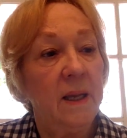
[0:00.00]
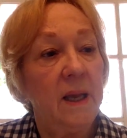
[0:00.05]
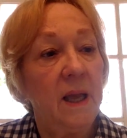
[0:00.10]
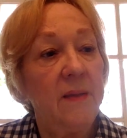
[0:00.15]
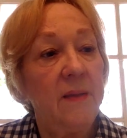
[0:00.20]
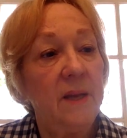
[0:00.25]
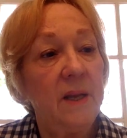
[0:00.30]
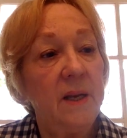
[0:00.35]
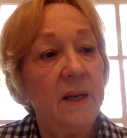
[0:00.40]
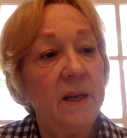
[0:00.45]

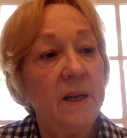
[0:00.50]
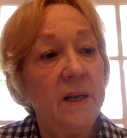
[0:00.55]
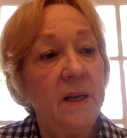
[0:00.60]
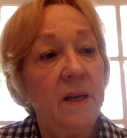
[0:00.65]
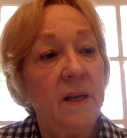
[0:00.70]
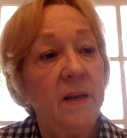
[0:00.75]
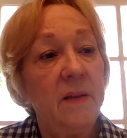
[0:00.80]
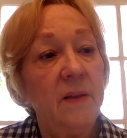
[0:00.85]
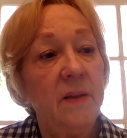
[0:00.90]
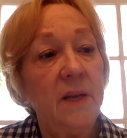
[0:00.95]
And then in
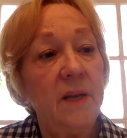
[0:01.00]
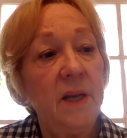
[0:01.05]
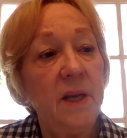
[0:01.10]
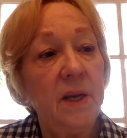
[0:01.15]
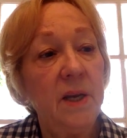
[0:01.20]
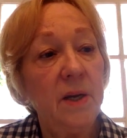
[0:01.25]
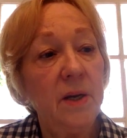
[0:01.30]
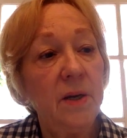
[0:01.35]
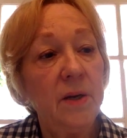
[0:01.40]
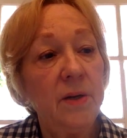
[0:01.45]
the
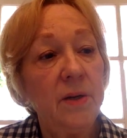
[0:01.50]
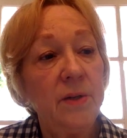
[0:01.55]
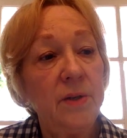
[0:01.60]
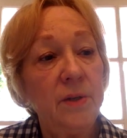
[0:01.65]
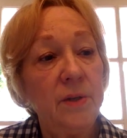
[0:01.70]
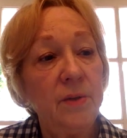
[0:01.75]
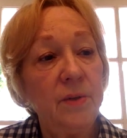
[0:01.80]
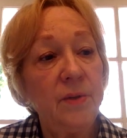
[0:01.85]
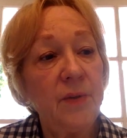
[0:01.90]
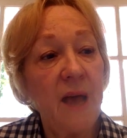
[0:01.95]
year
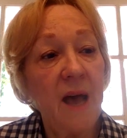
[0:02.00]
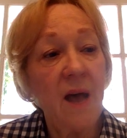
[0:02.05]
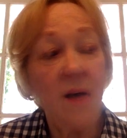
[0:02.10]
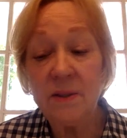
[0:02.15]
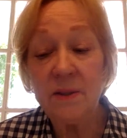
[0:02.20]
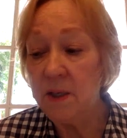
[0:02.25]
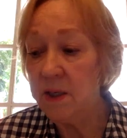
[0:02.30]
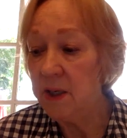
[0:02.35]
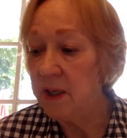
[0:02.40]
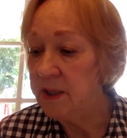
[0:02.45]

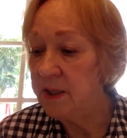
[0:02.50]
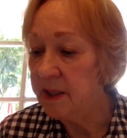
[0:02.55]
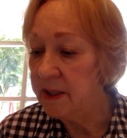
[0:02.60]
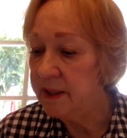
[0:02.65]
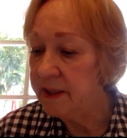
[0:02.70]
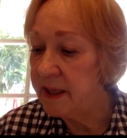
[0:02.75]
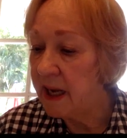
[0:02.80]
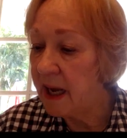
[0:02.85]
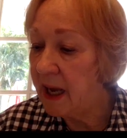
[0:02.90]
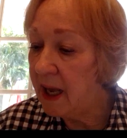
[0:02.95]
2000, he
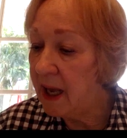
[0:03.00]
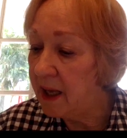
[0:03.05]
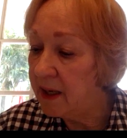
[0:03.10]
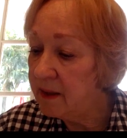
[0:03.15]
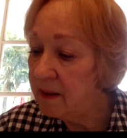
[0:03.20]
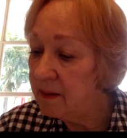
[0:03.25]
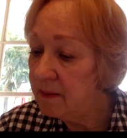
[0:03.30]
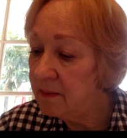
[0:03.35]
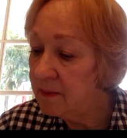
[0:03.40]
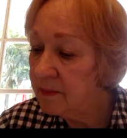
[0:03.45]
did
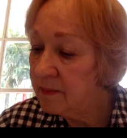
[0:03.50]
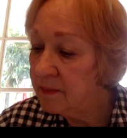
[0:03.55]
10.